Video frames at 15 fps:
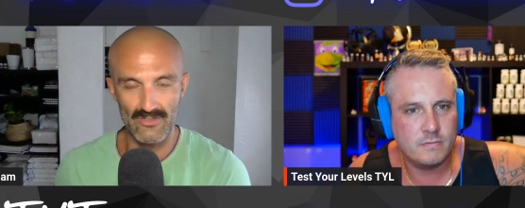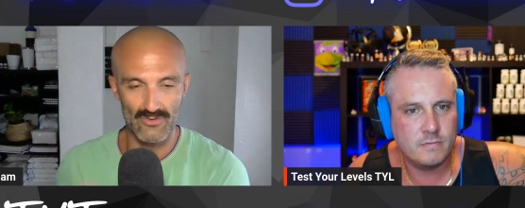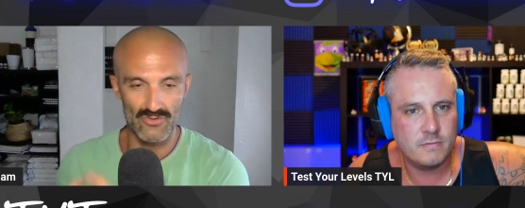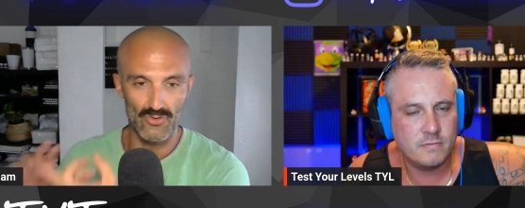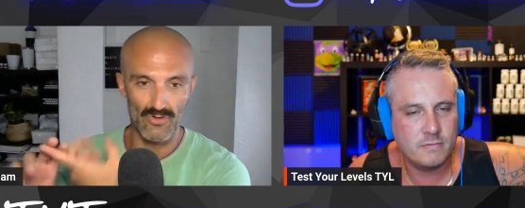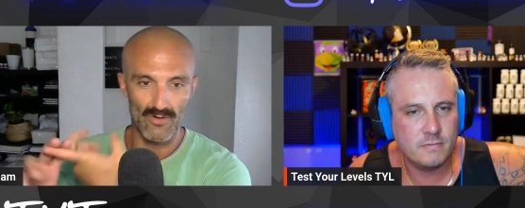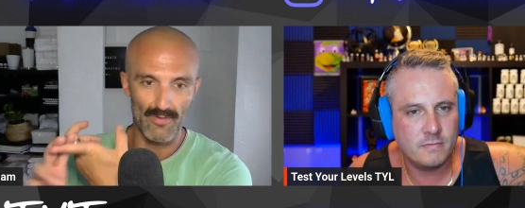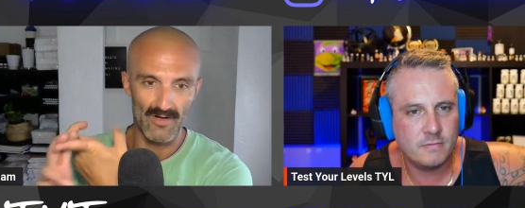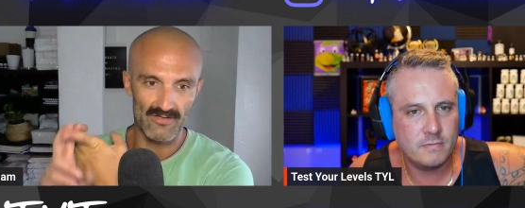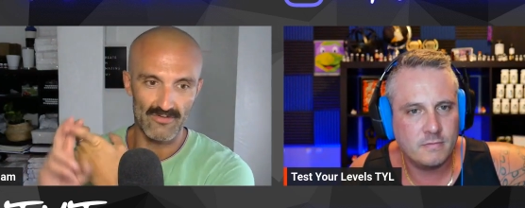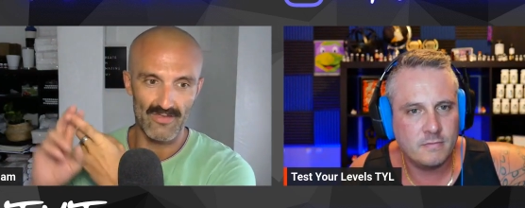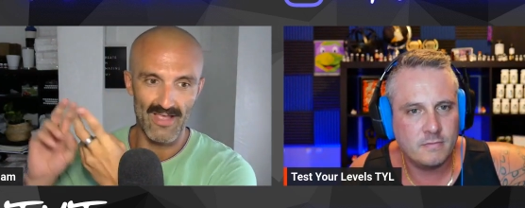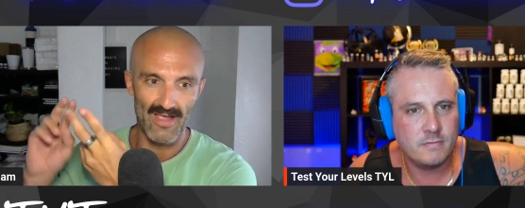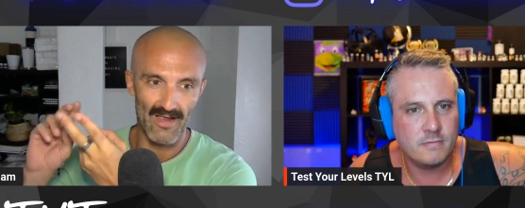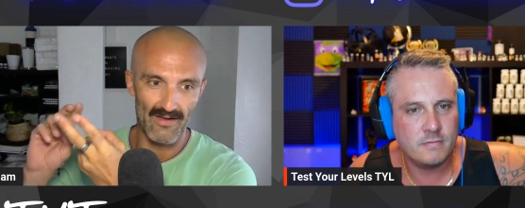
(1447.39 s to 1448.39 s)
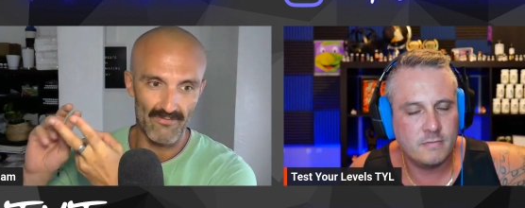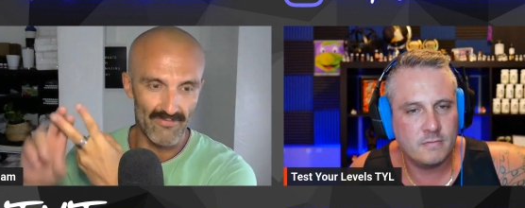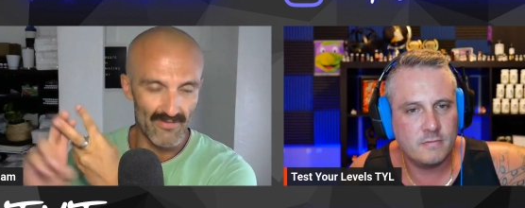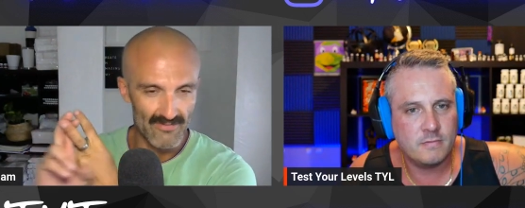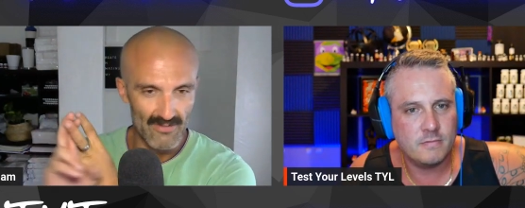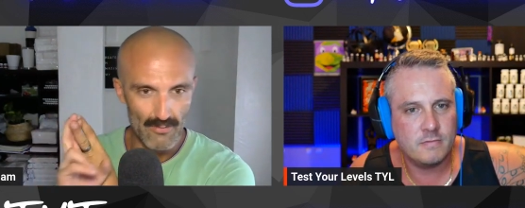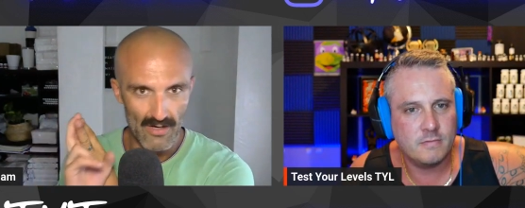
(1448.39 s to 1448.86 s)
Speaker 1: So 200 bucks for that,
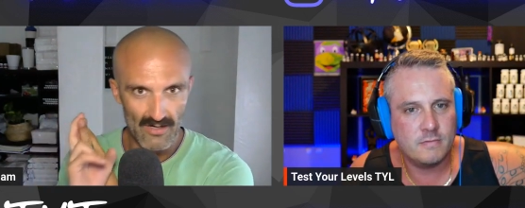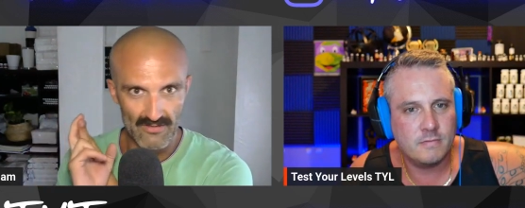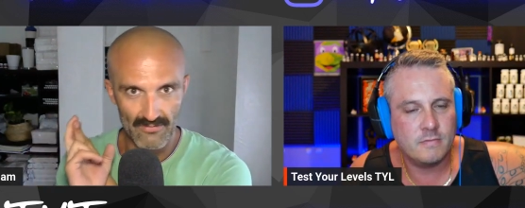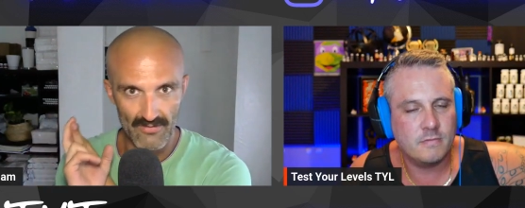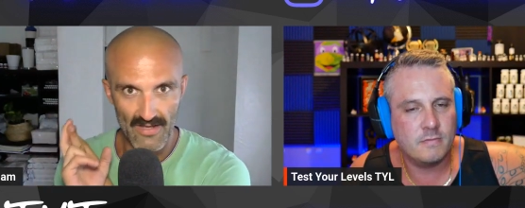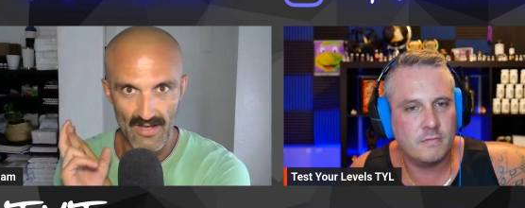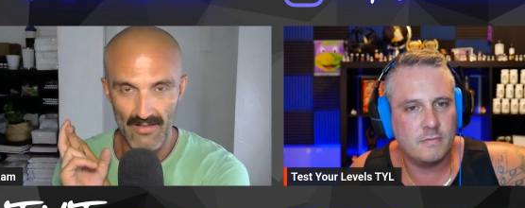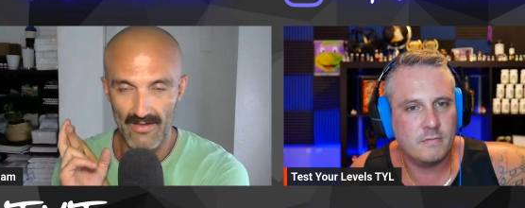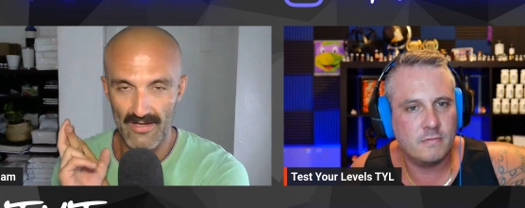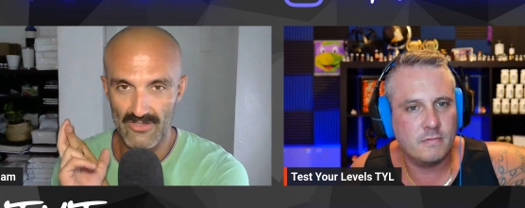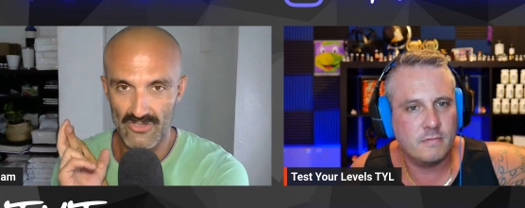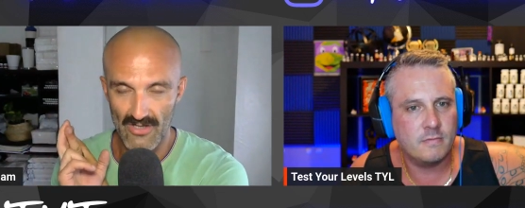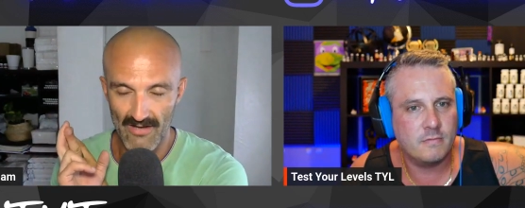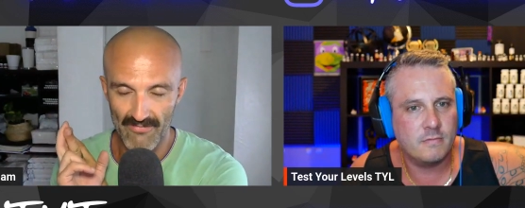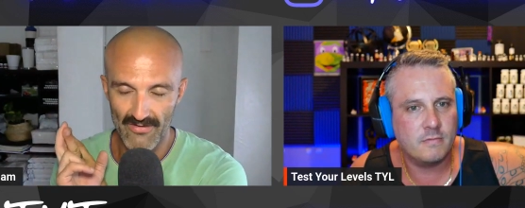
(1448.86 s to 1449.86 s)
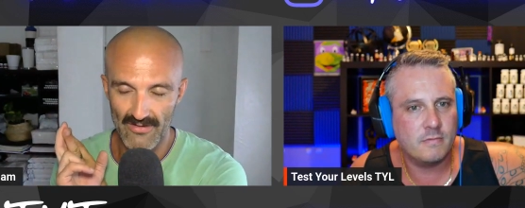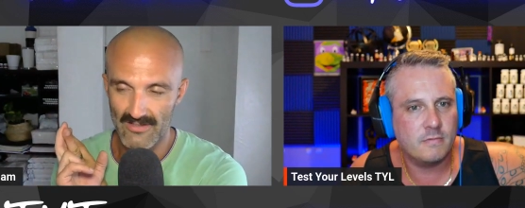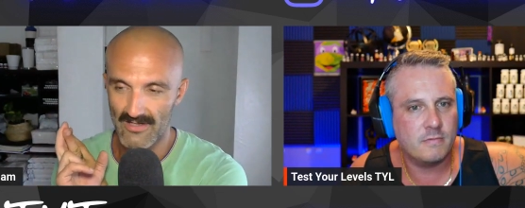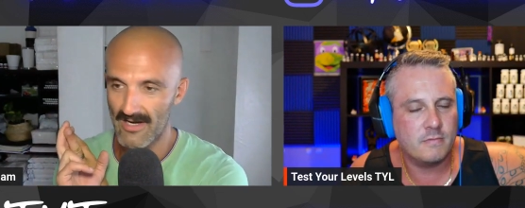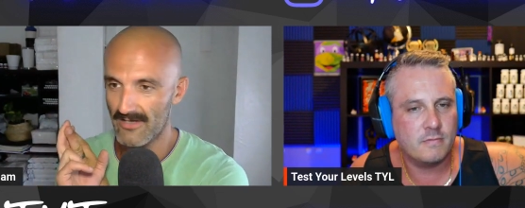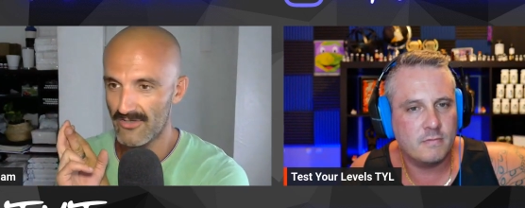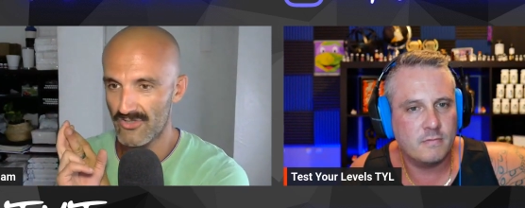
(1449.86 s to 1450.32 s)
50 bucks for the LH and
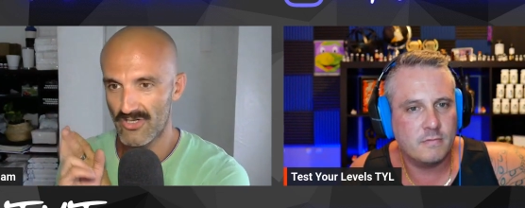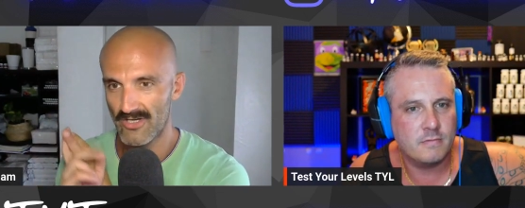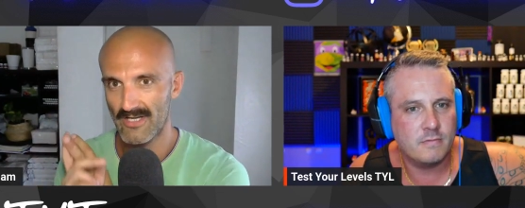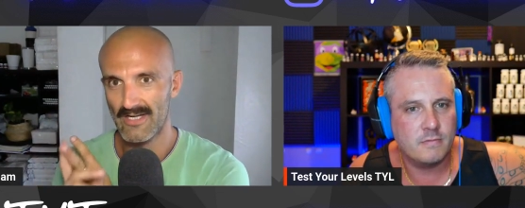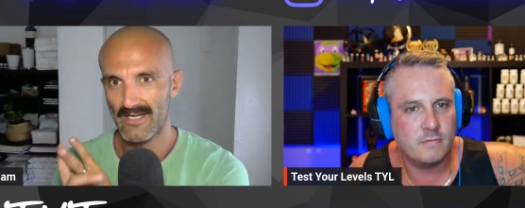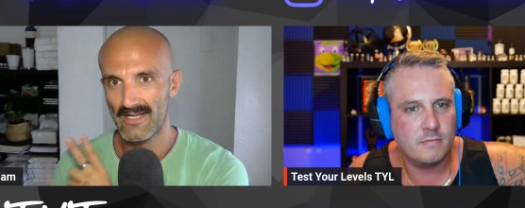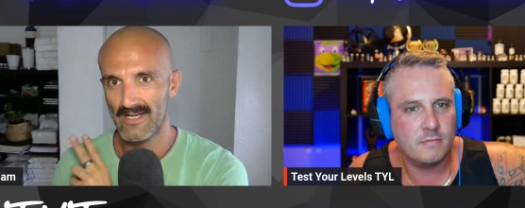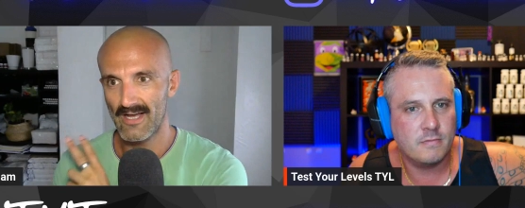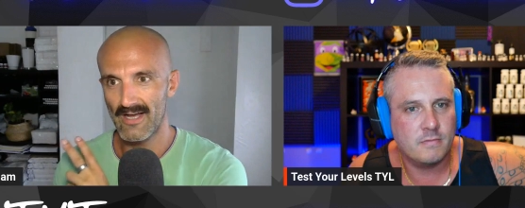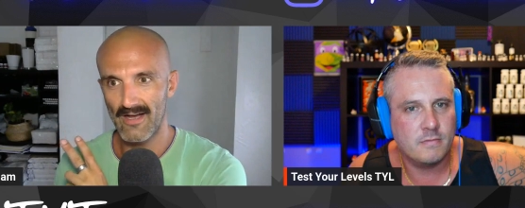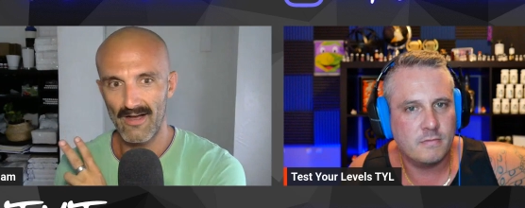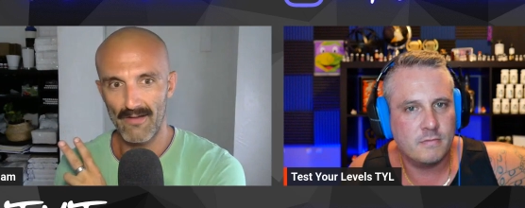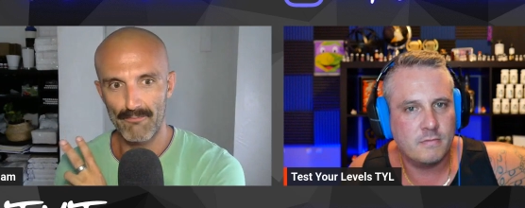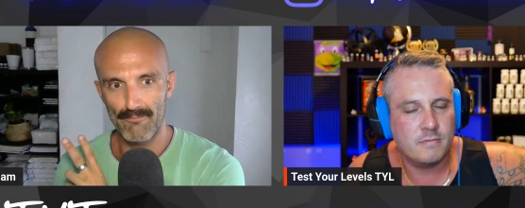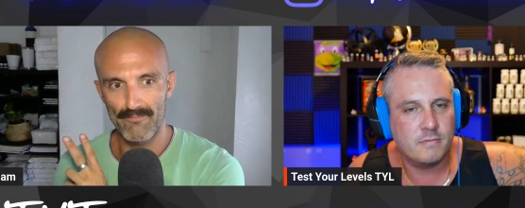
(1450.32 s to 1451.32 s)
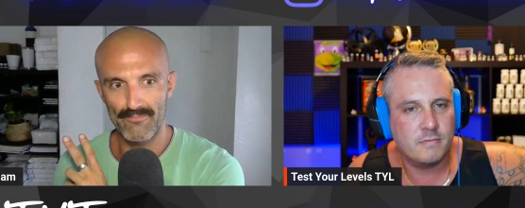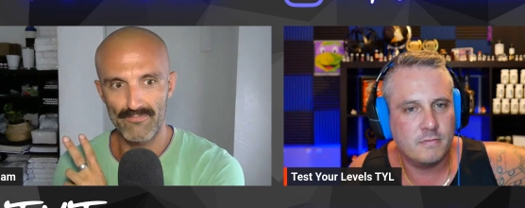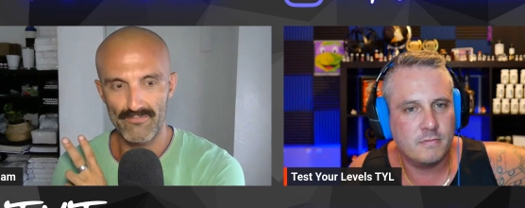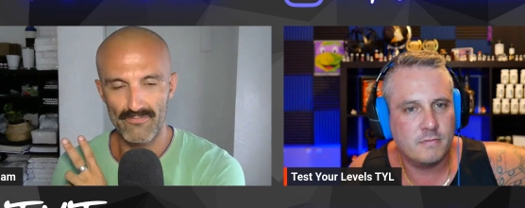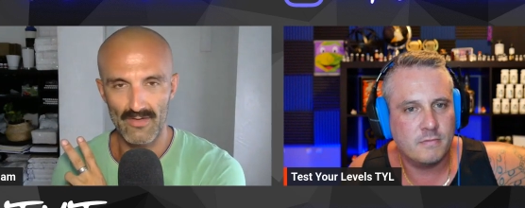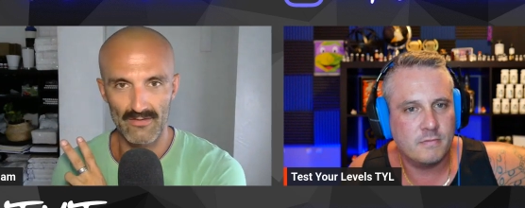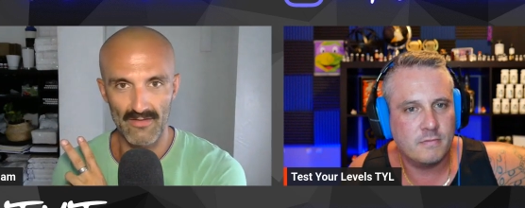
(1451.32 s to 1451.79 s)
FSH um,
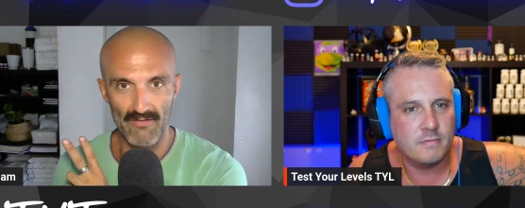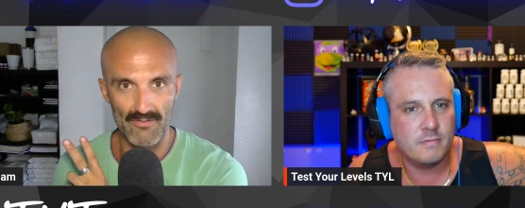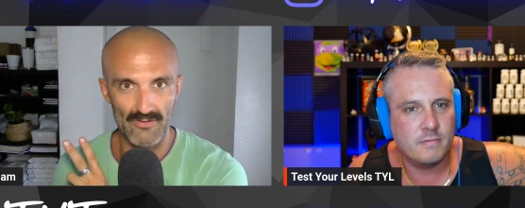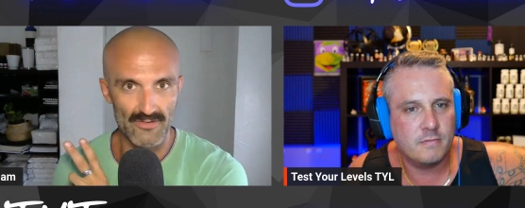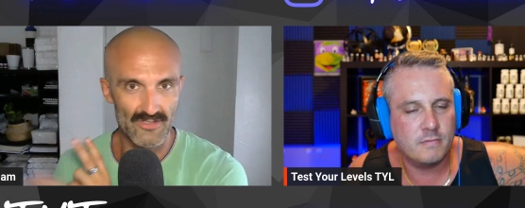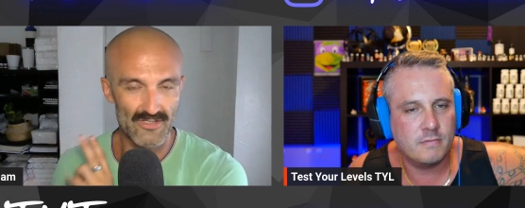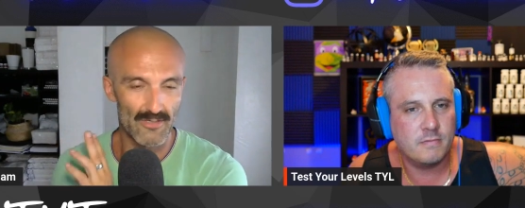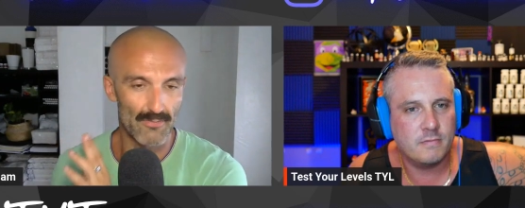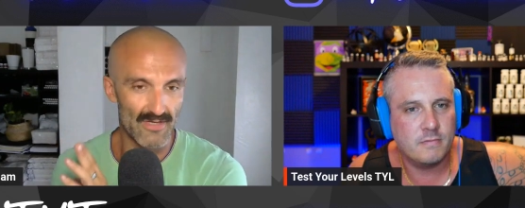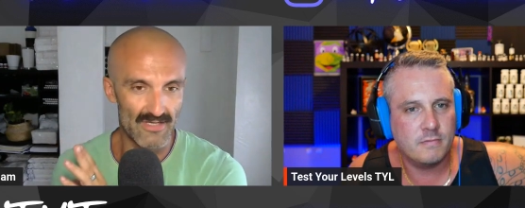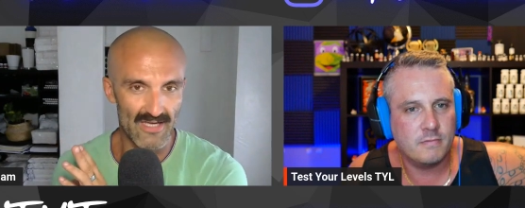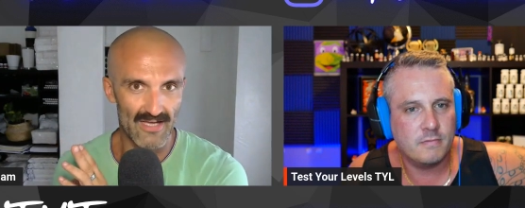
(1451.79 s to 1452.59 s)
levels to be